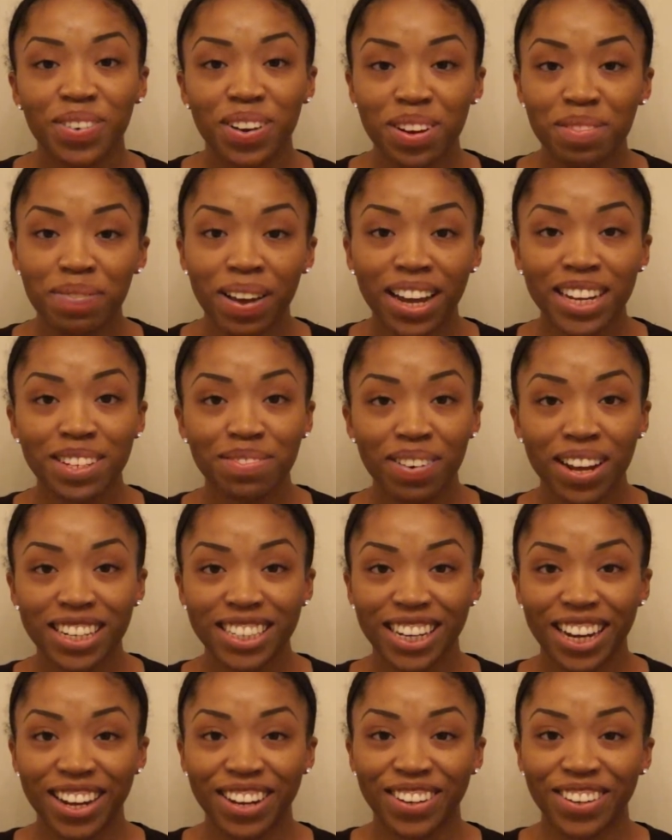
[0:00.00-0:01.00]
welcome back to my
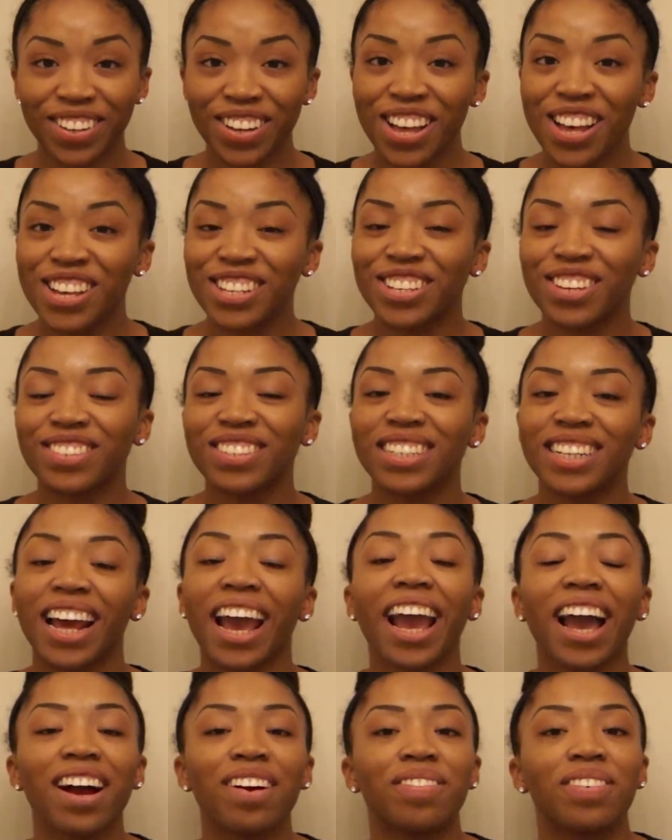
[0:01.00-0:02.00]
channel. So
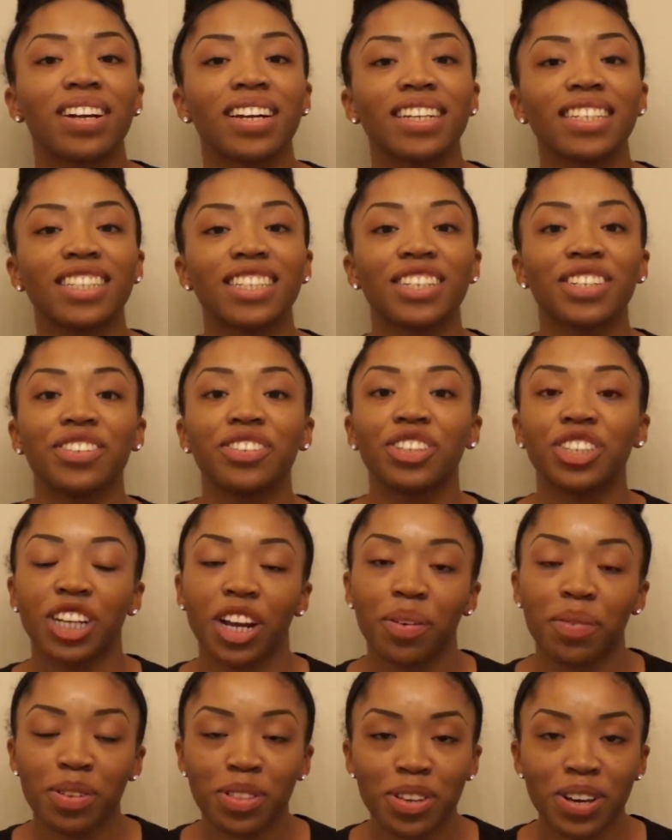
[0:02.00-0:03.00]
today I wanted to
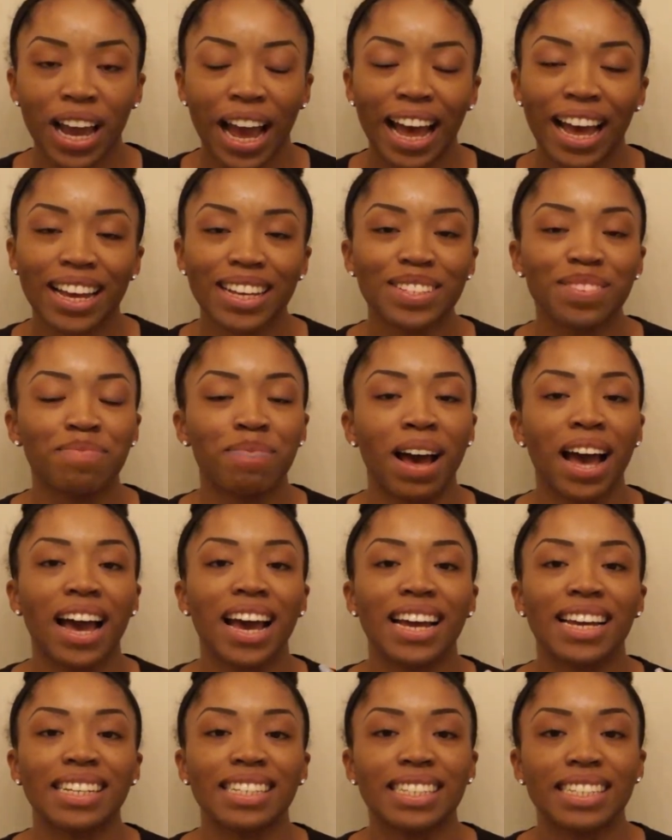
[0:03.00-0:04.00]
share with you guys
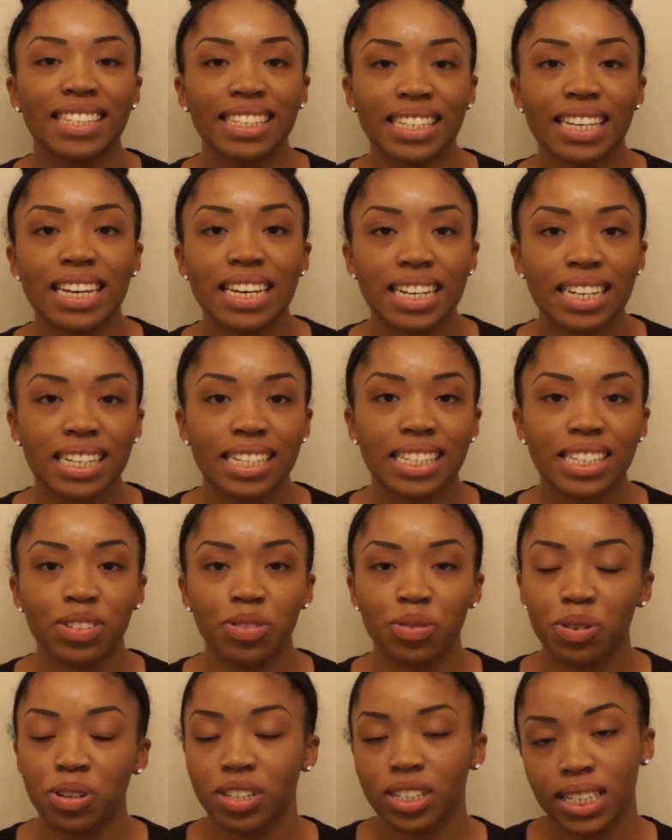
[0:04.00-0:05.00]
my six
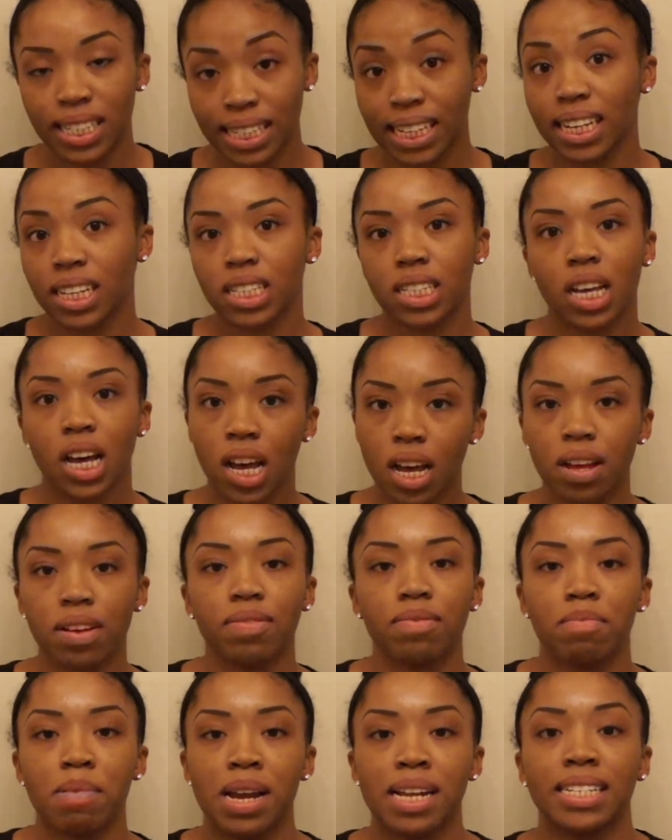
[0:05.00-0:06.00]

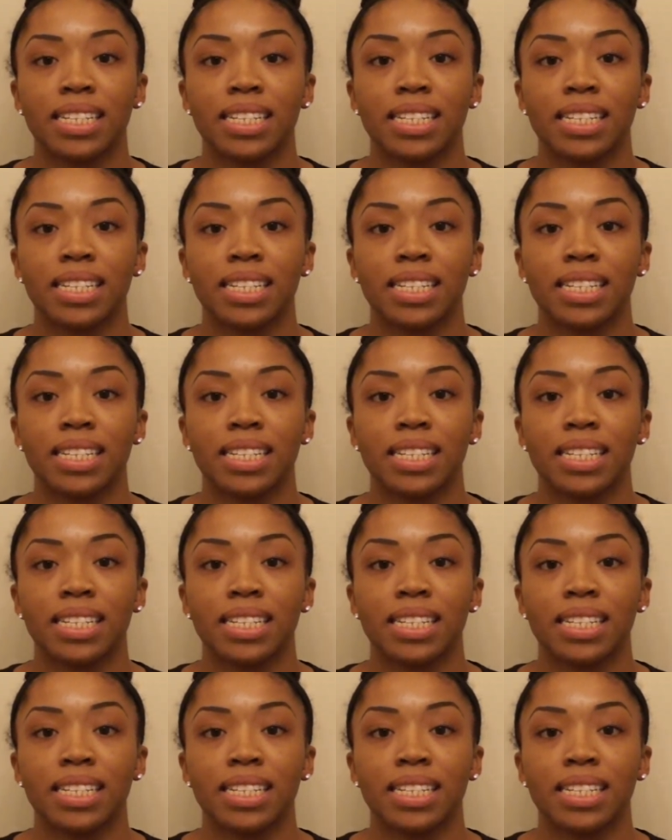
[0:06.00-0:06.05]
of my